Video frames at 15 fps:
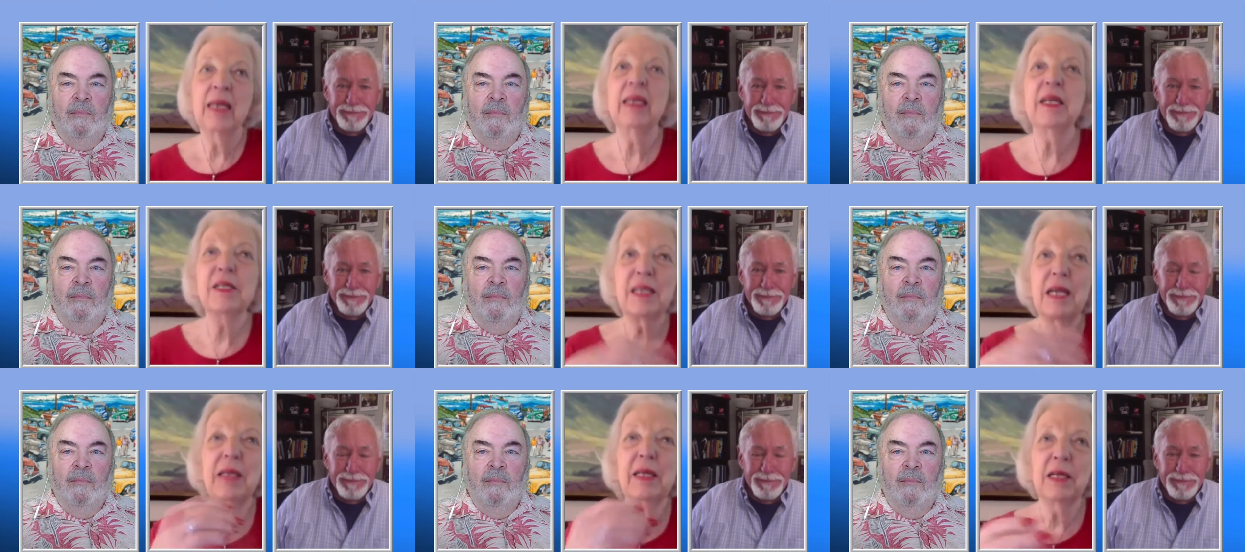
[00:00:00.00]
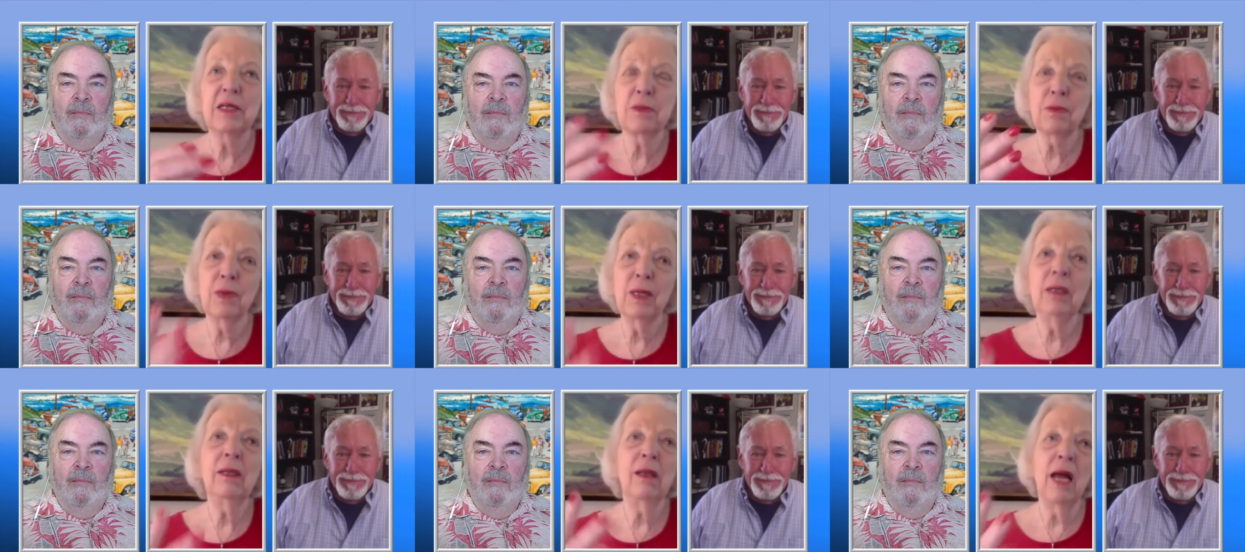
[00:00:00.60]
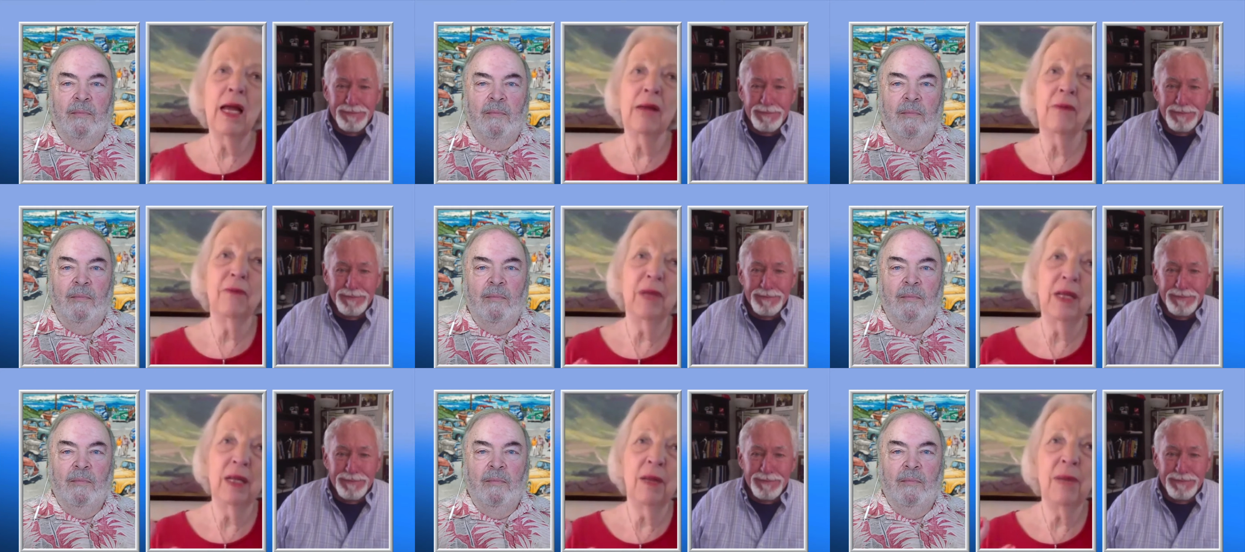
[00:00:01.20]
Speaker 1: there's there's real
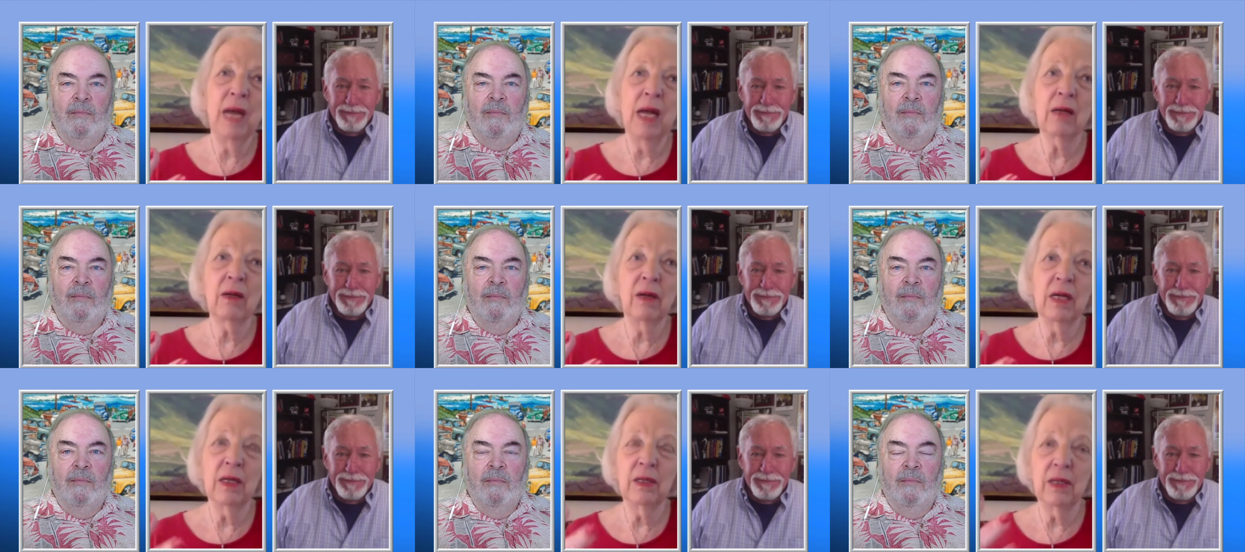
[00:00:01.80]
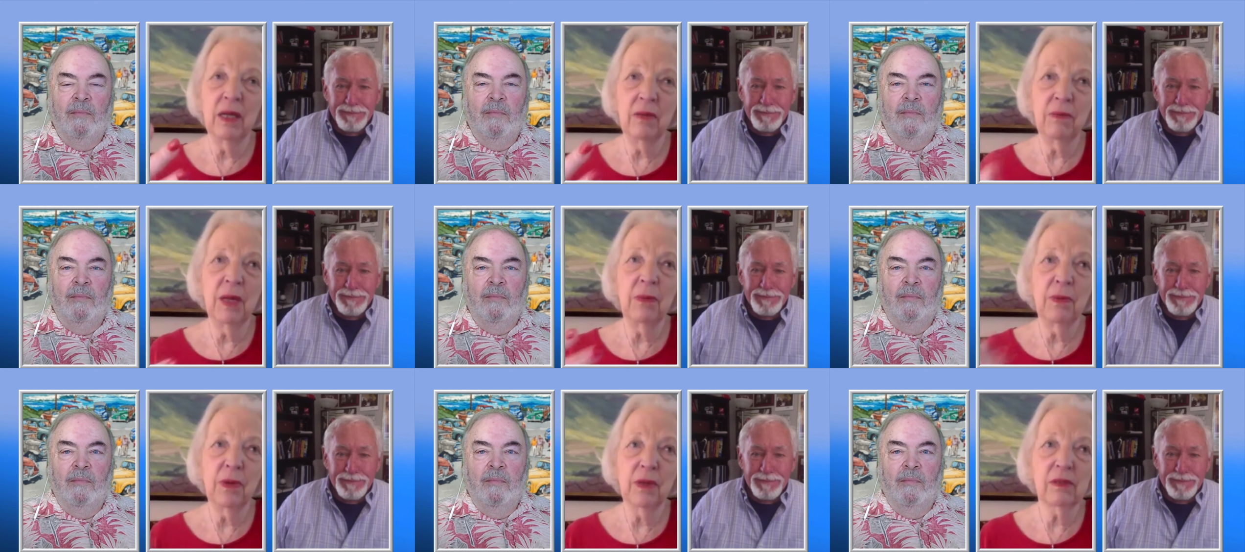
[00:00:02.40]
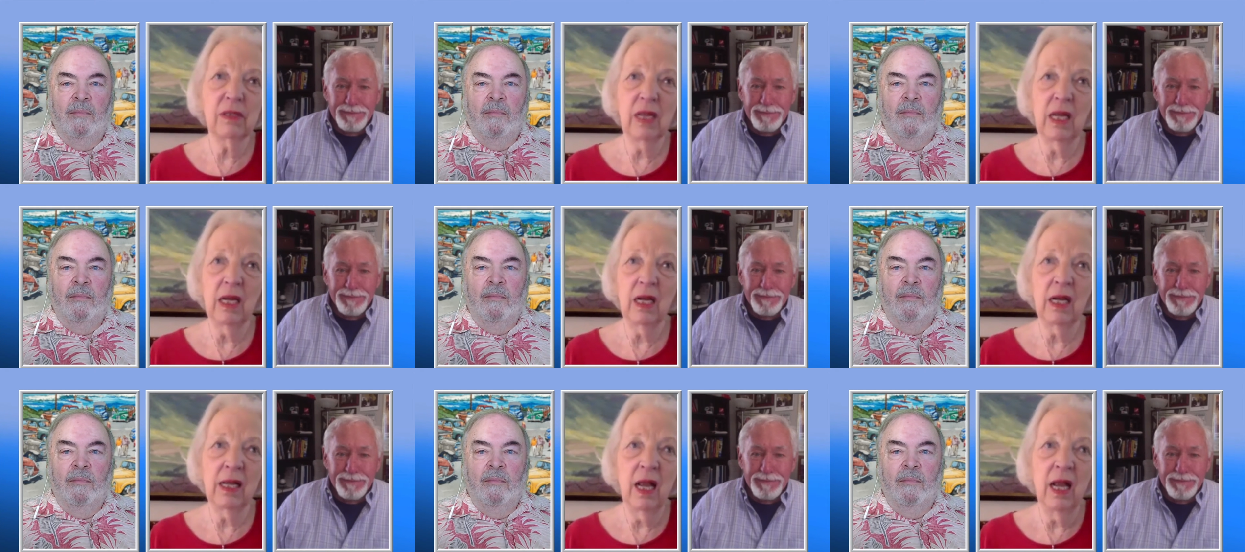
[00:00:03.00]
life in the background of my books,
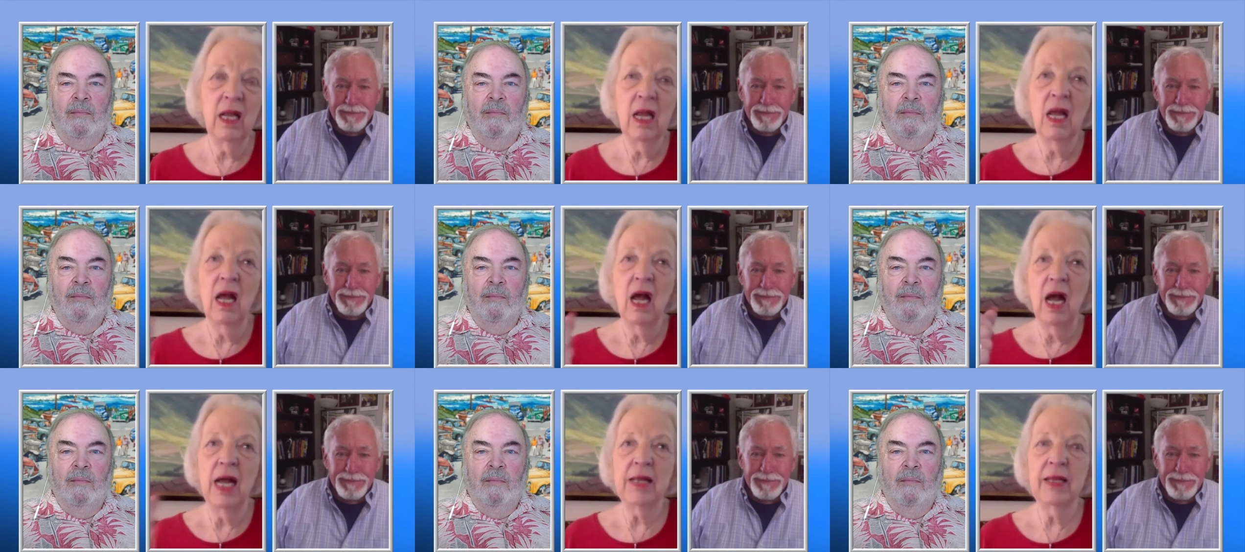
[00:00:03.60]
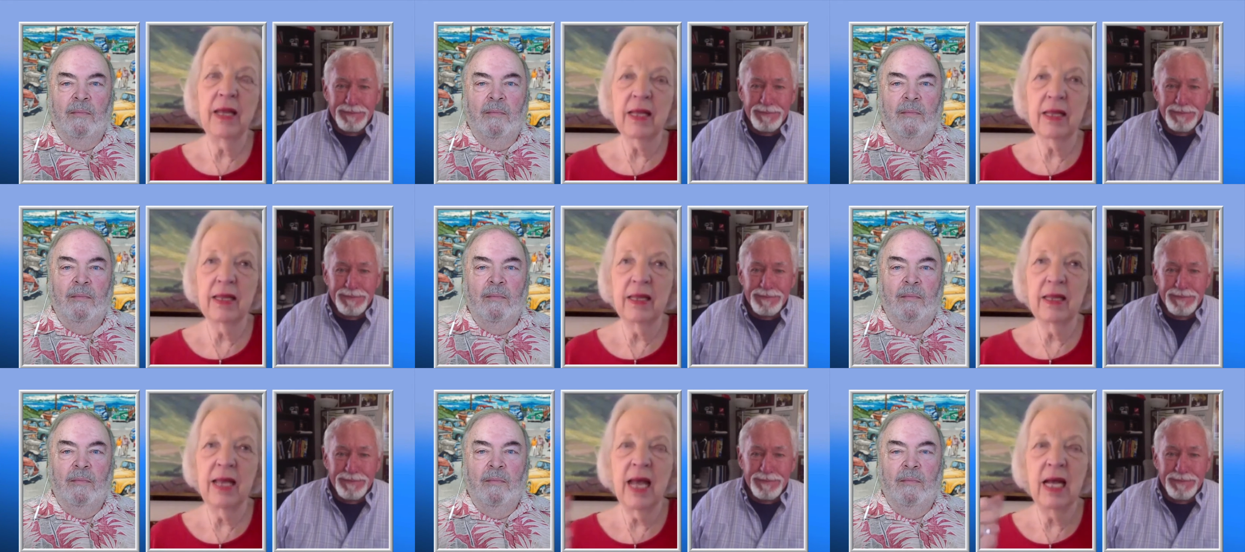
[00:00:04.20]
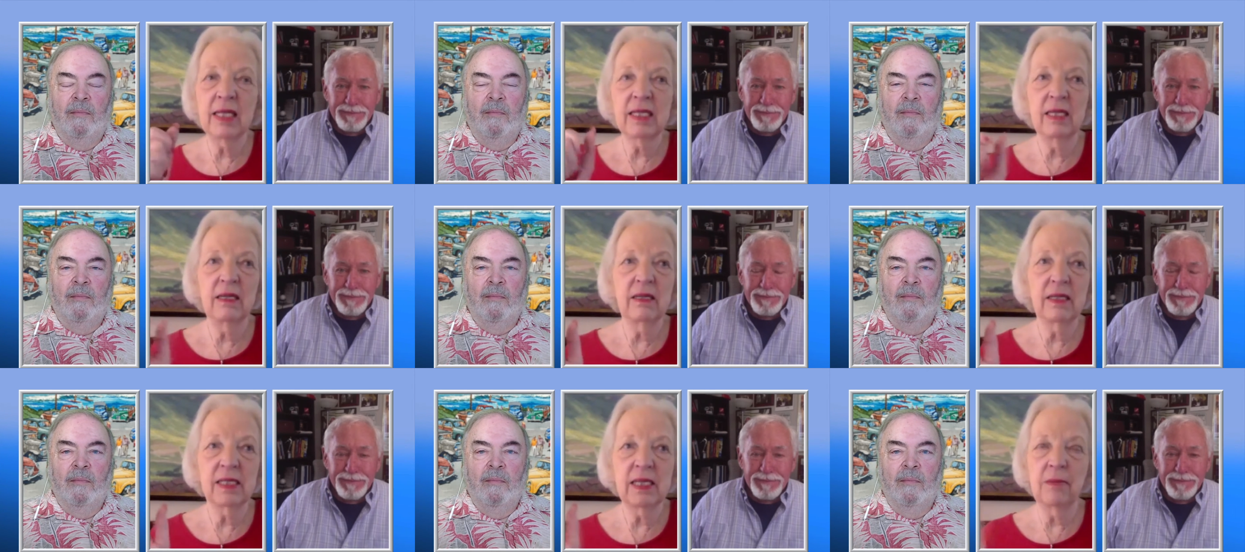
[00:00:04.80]
and I I think that's
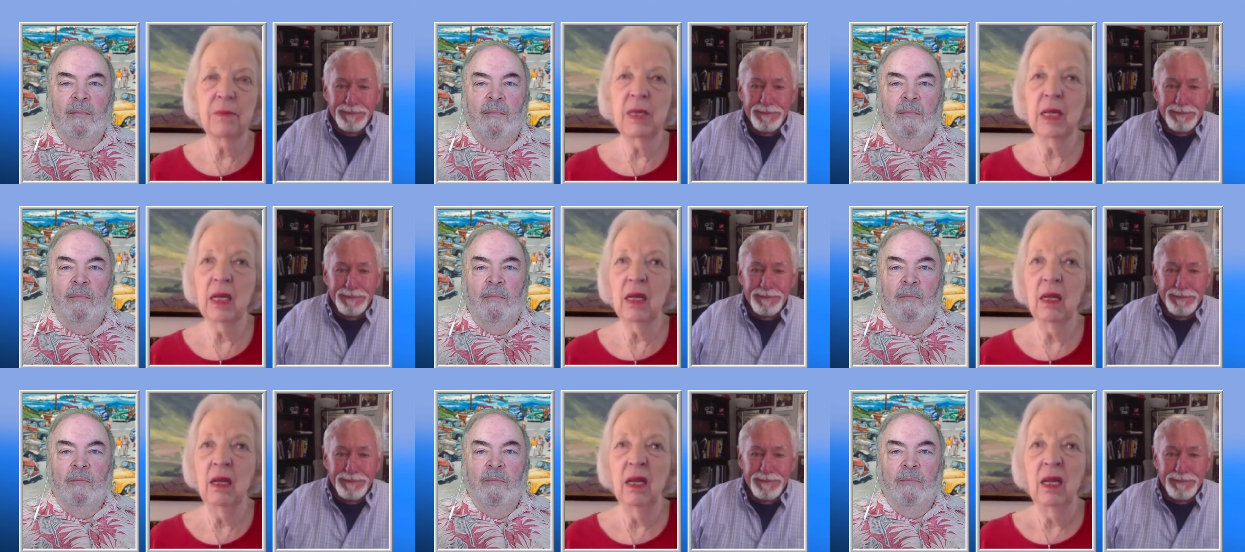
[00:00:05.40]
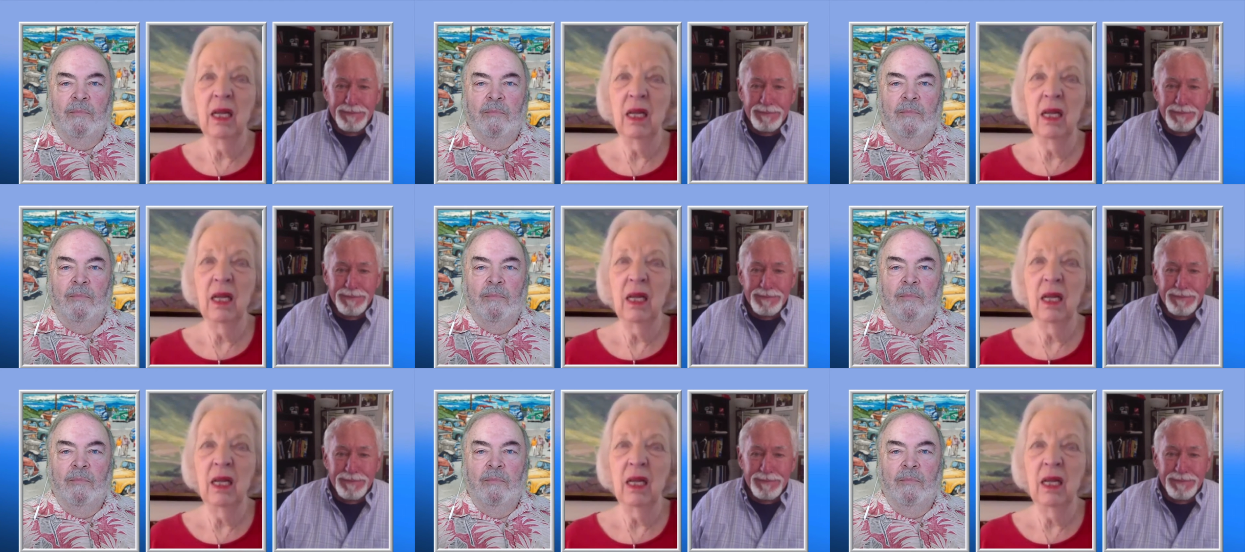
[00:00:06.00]
something